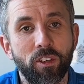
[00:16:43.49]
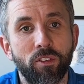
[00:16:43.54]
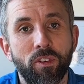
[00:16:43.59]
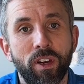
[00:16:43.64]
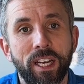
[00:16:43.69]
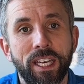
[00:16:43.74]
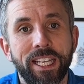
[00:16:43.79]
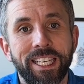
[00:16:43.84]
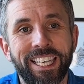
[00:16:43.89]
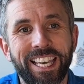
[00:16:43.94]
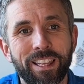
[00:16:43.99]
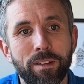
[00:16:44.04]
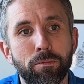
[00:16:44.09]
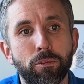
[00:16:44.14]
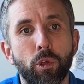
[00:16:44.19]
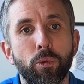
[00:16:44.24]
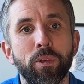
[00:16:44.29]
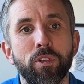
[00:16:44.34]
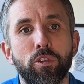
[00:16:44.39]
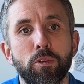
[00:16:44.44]
really, and get them
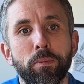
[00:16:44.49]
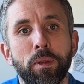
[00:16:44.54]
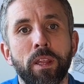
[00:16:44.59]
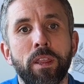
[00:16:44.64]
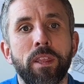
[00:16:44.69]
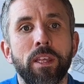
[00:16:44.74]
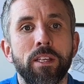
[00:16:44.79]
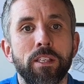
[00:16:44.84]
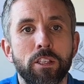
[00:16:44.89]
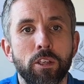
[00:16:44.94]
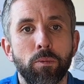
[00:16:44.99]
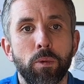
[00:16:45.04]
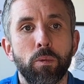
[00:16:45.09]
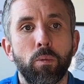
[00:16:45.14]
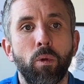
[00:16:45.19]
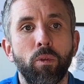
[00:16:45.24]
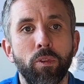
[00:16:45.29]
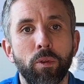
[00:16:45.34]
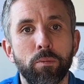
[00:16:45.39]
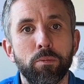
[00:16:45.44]
doing some of the things that we
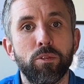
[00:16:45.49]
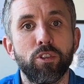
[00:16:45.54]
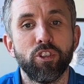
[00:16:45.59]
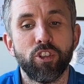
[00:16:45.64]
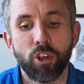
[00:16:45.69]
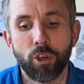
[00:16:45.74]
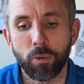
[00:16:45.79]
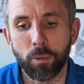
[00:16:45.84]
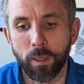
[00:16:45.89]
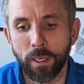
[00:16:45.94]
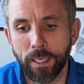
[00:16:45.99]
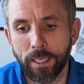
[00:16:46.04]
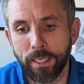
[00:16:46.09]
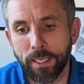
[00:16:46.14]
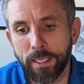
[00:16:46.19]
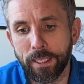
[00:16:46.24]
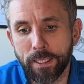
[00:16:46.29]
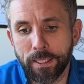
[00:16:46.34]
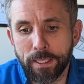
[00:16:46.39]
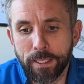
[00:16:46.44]
want them to
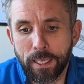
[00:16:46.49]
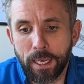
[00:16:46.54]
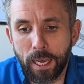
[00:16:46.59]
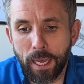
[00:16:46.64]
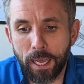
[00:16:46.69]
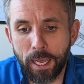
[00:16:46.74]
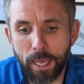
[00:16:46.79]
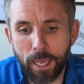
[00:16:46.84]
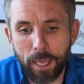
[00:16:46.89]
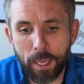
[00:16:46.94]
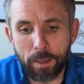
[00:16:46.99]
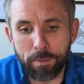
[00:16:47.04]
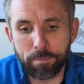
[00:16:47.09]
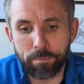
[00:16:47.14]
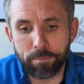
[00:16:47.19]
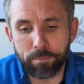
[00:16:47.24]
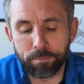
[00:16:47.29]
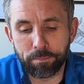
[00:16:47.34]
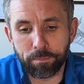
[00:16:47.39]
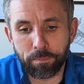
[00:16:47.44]

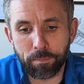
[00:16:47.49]
do?